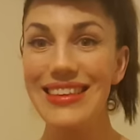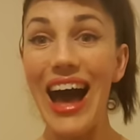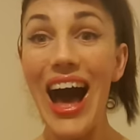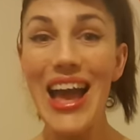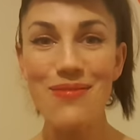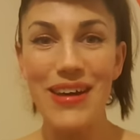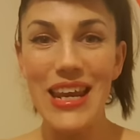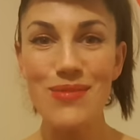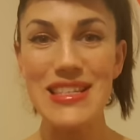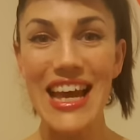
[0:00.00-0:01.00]
Hi, my
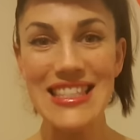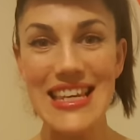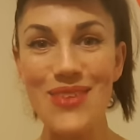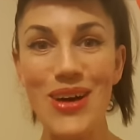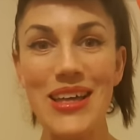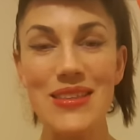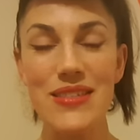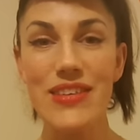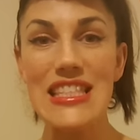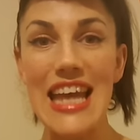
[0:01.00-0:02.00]
name's Natalie. Welcome
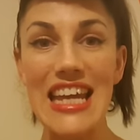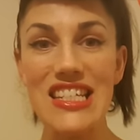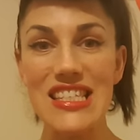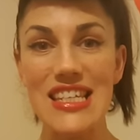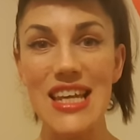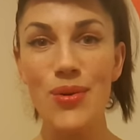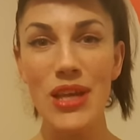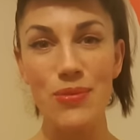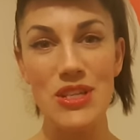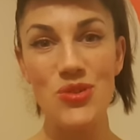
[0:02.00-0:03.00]
to Vintagious. Today we're
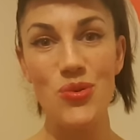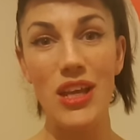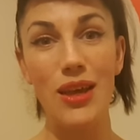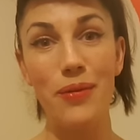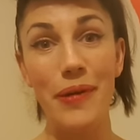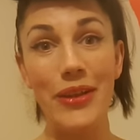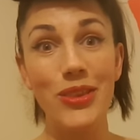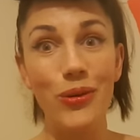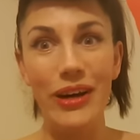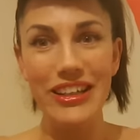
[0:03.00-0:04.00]
going to be talking about
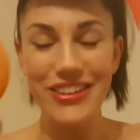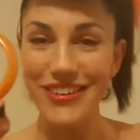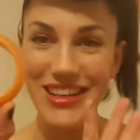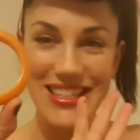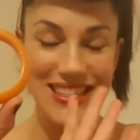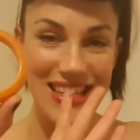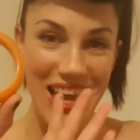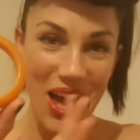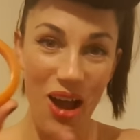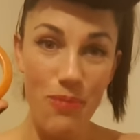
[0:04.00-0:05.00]
the wondrous
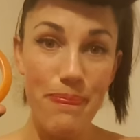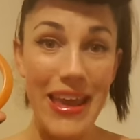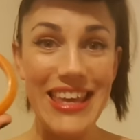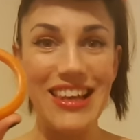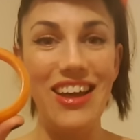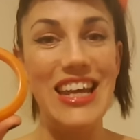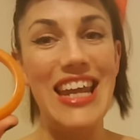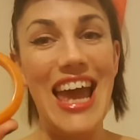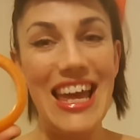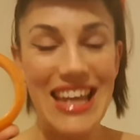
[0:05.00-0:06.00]
Bakelite
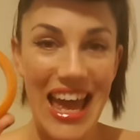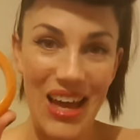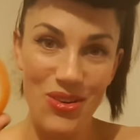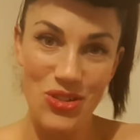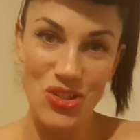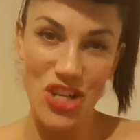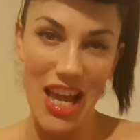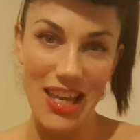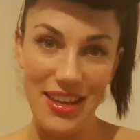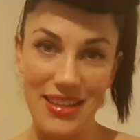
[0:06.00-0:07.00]
and how to
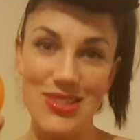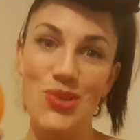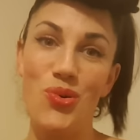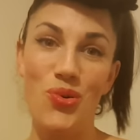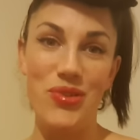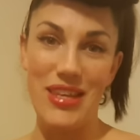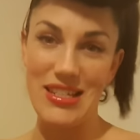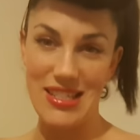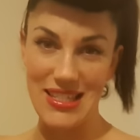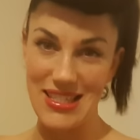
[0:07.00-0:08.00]
check its
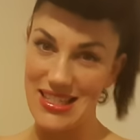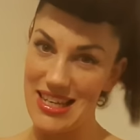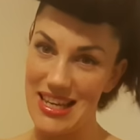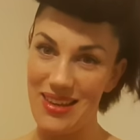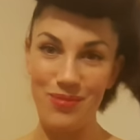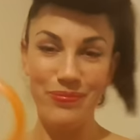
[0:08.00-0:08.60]
authenticity.